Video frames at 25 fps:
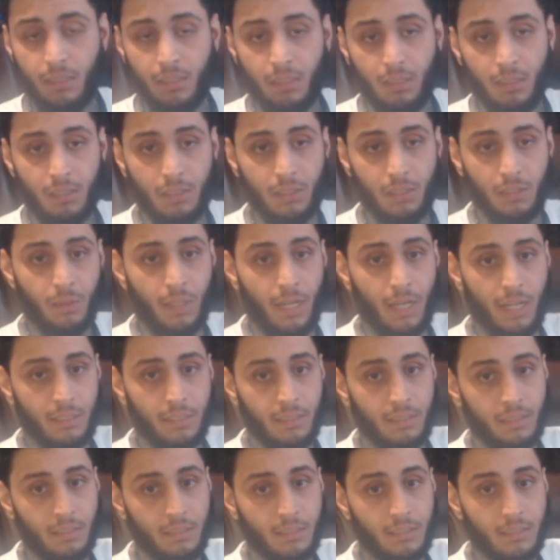So
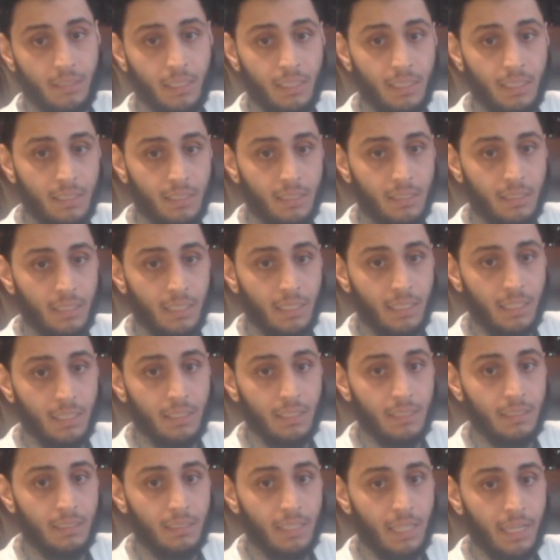guys, this
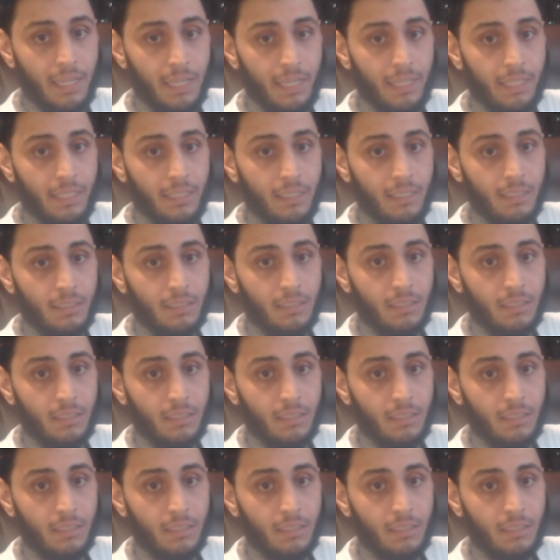is a